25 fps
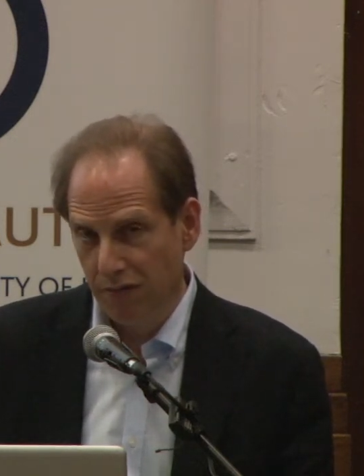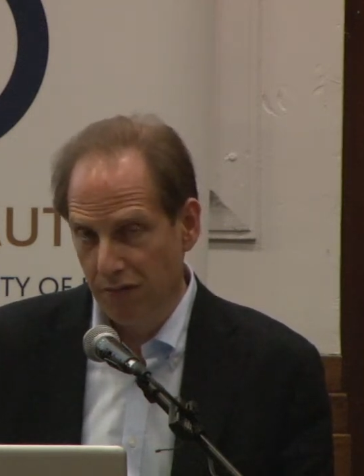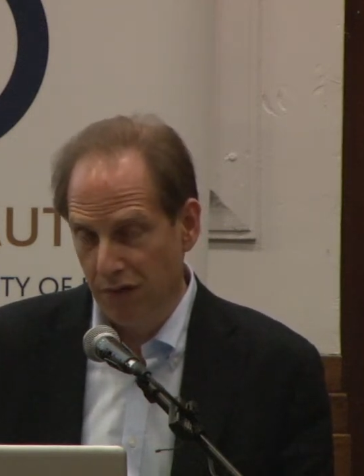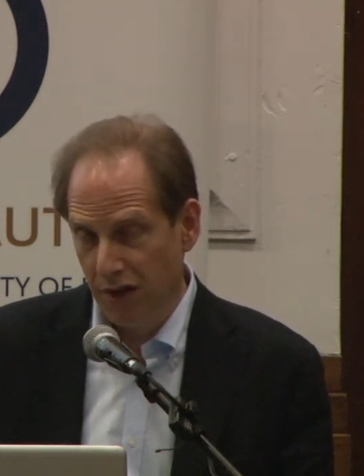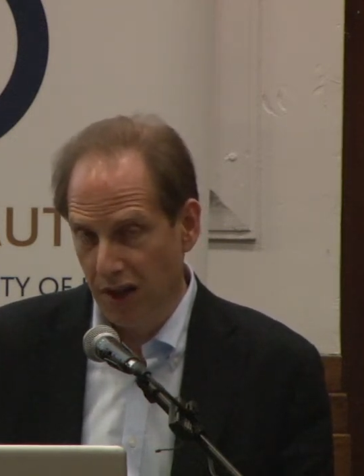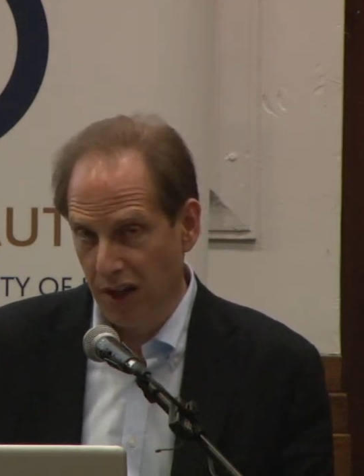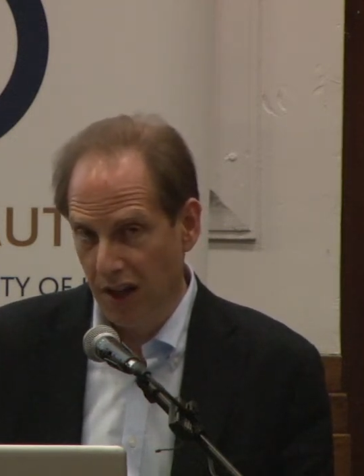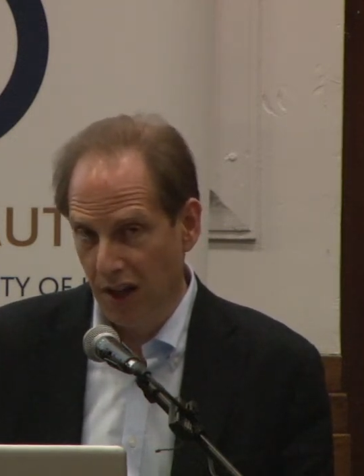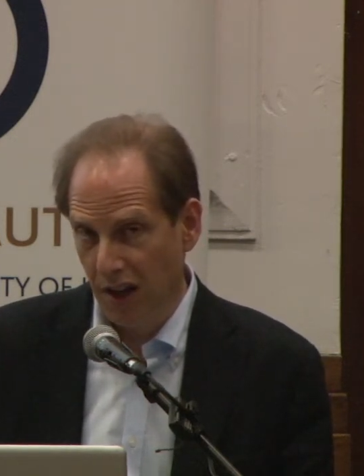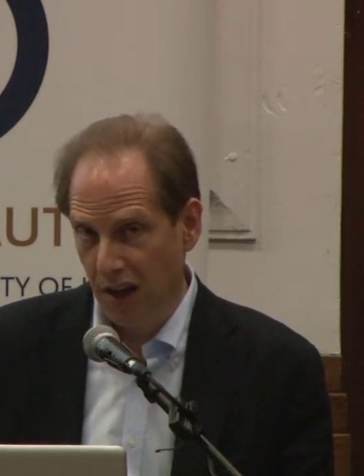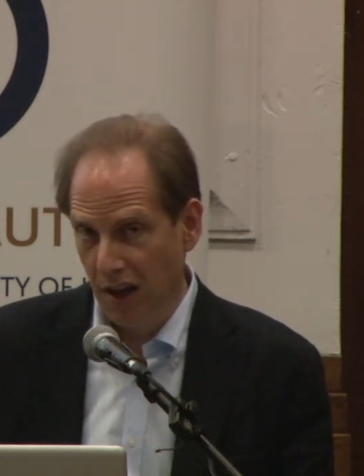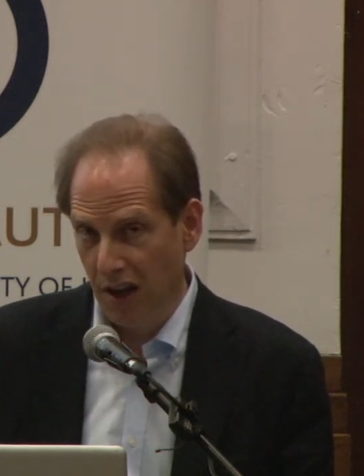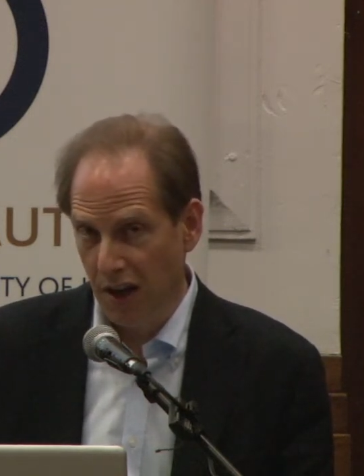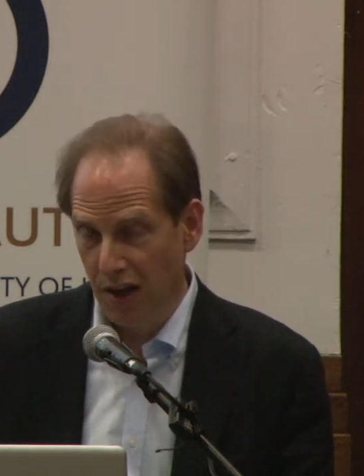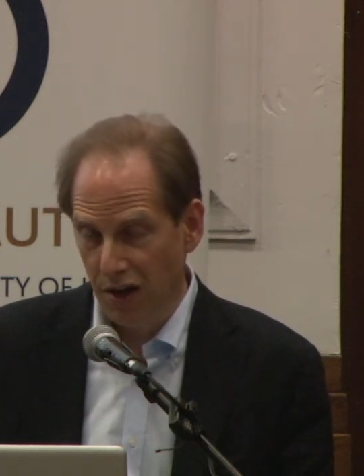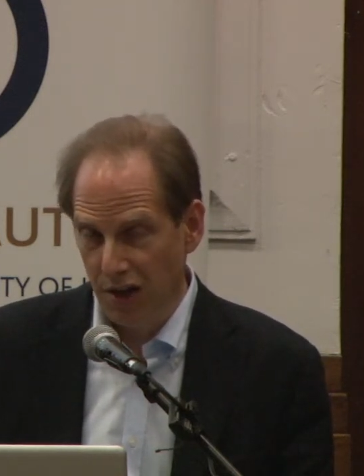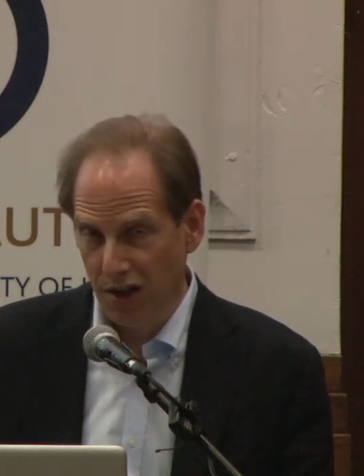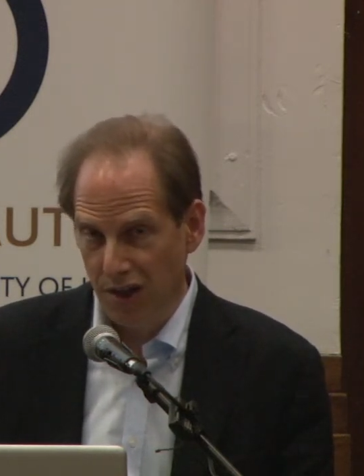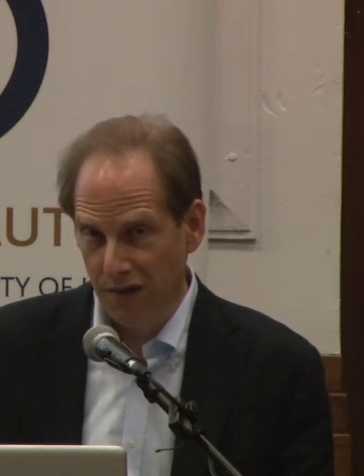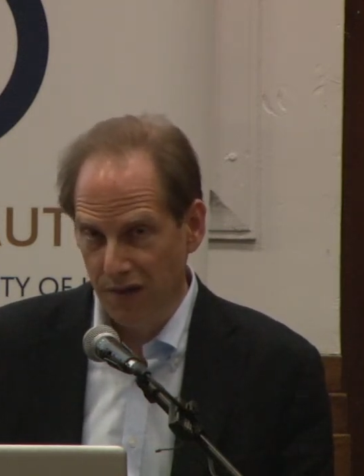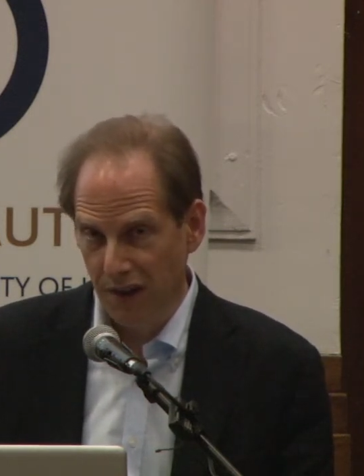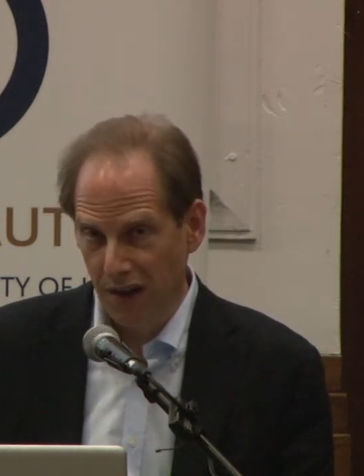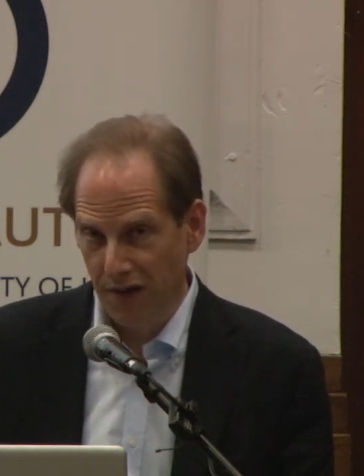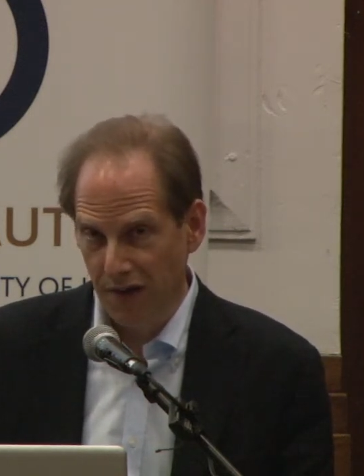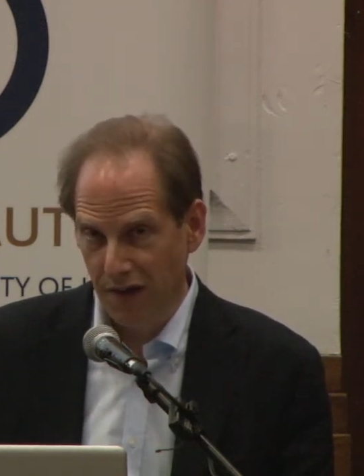really a lot
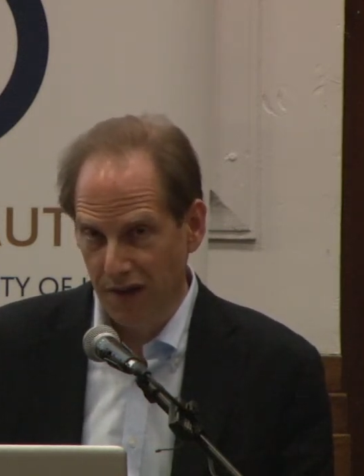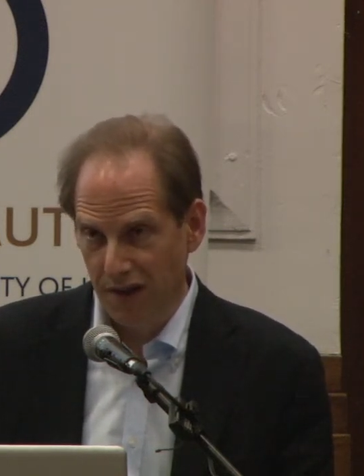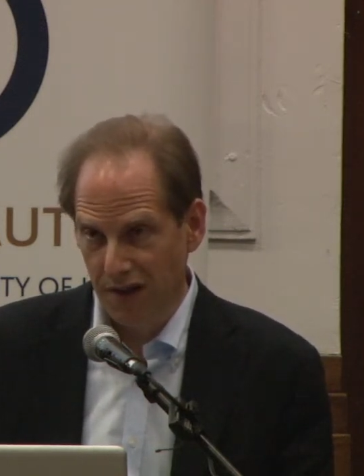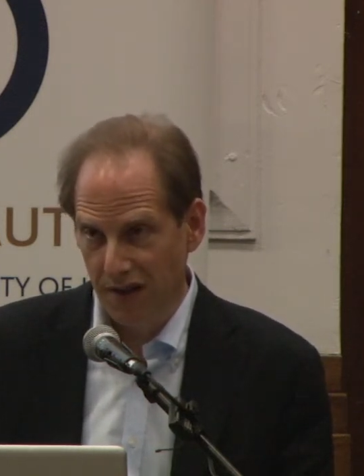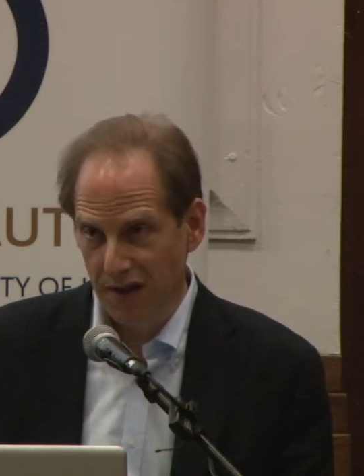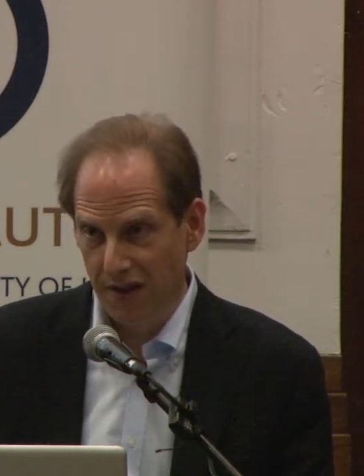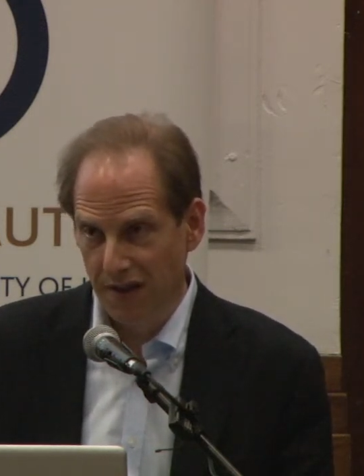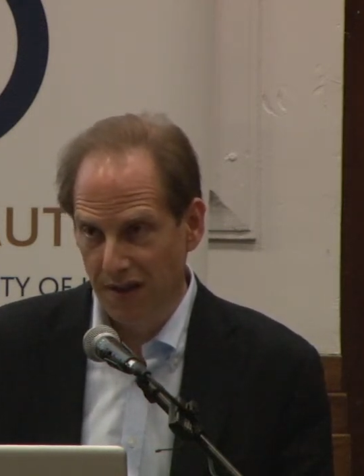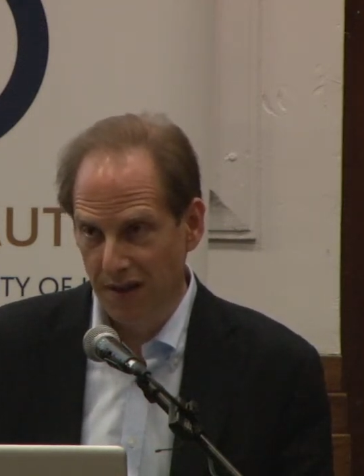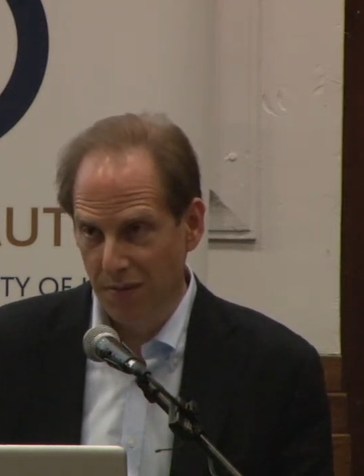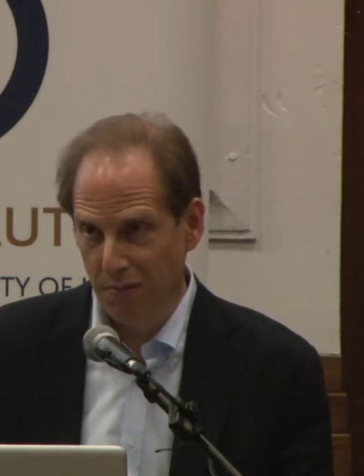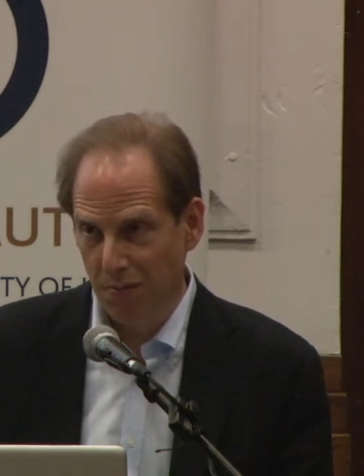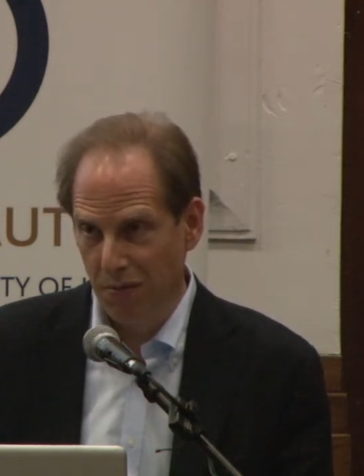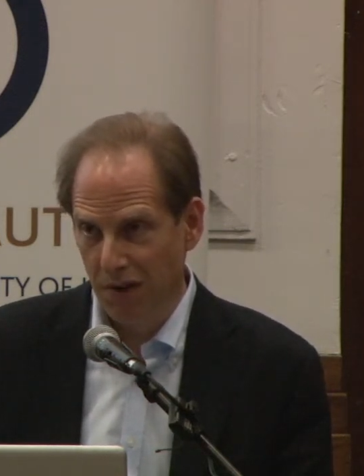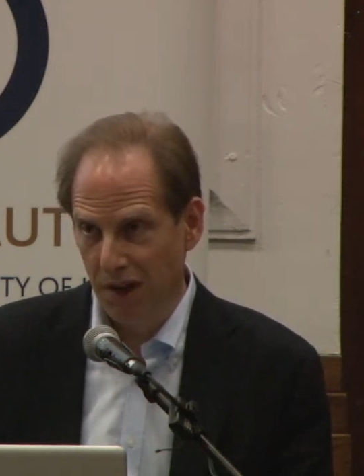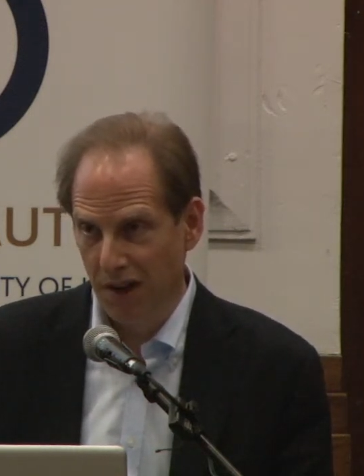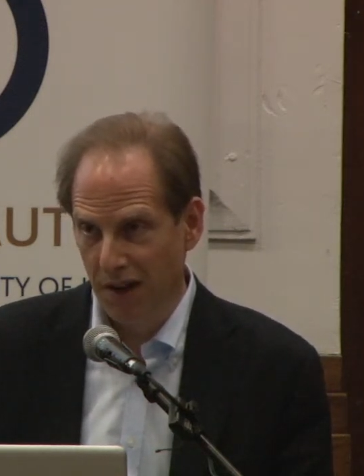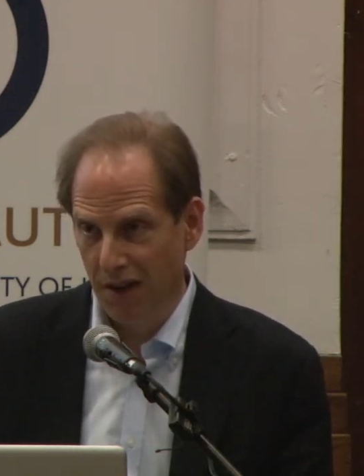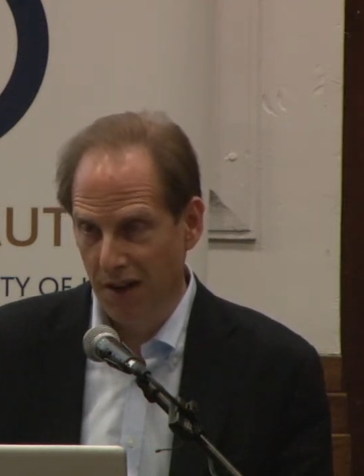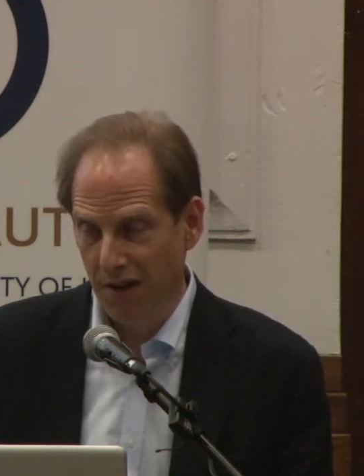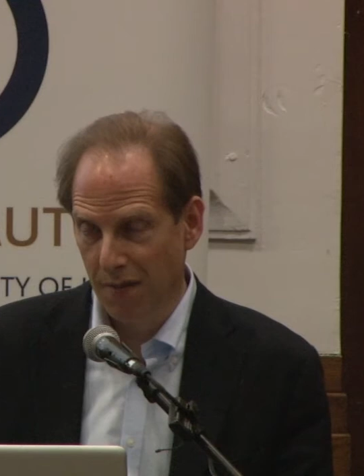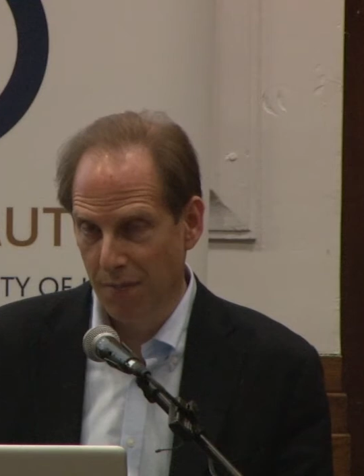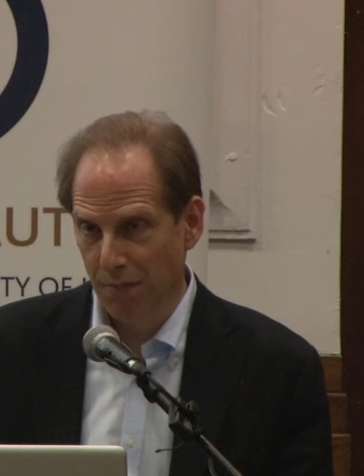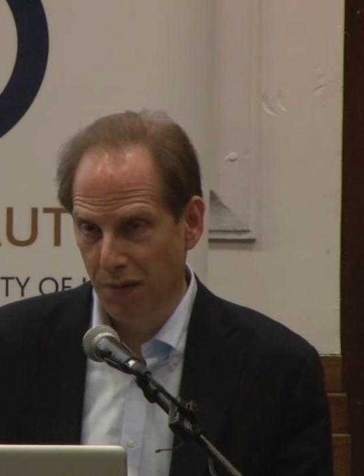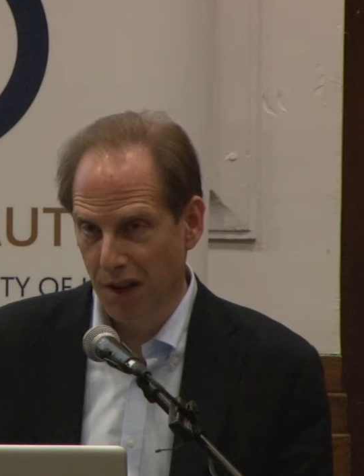of evidence simply
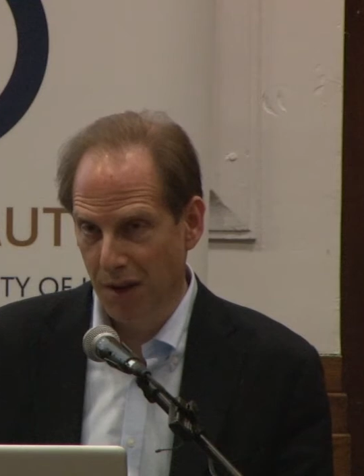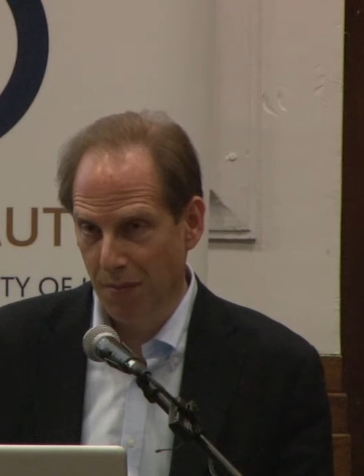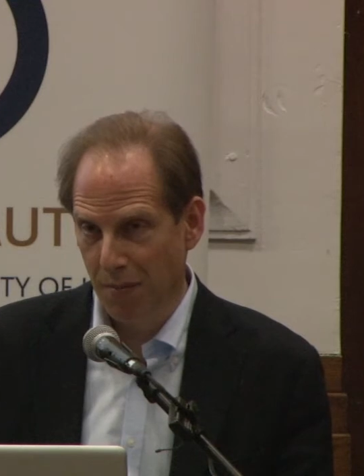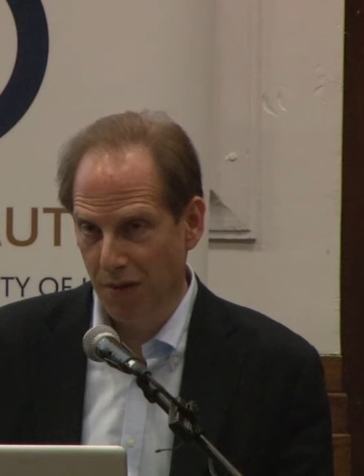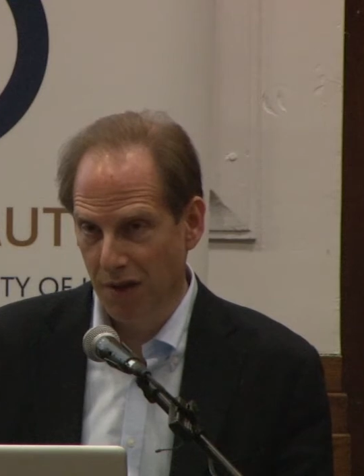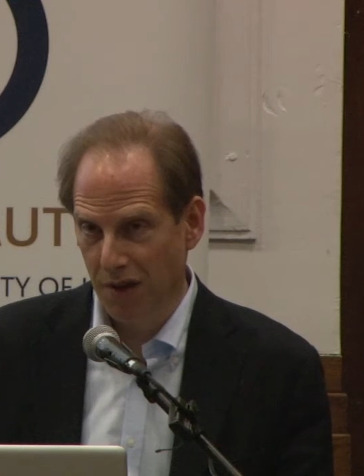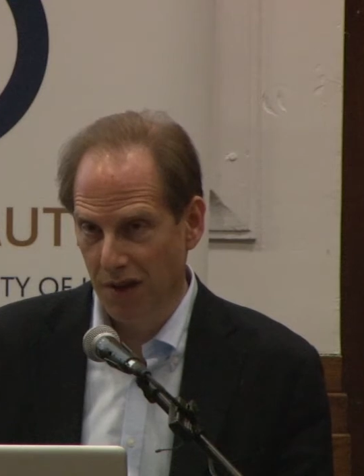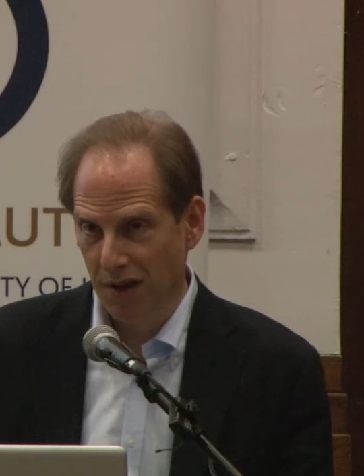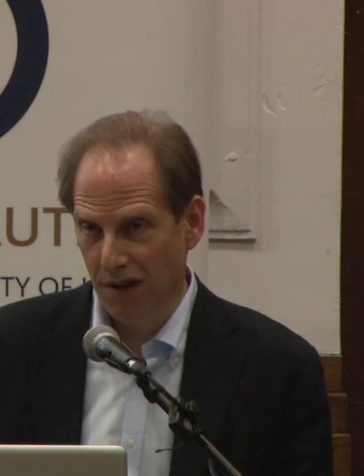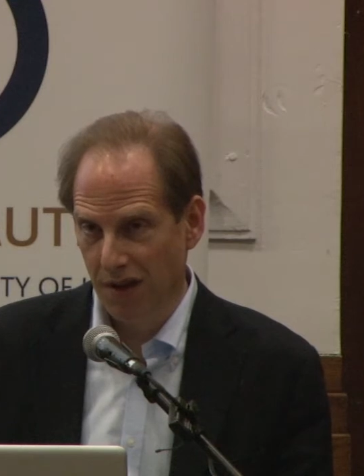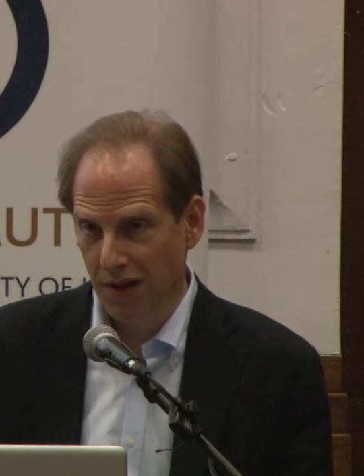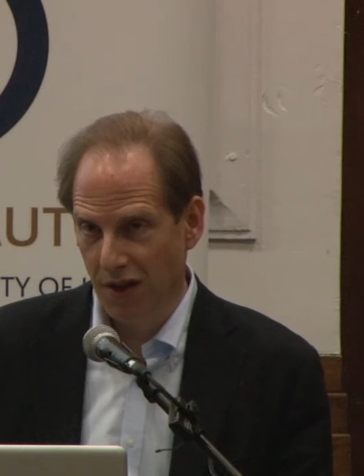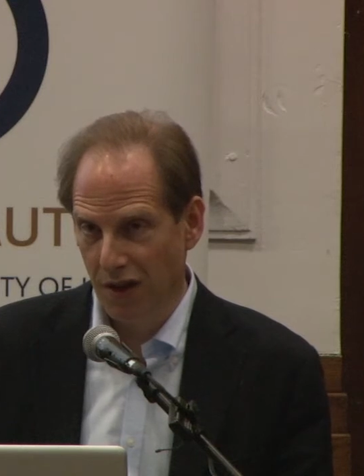that people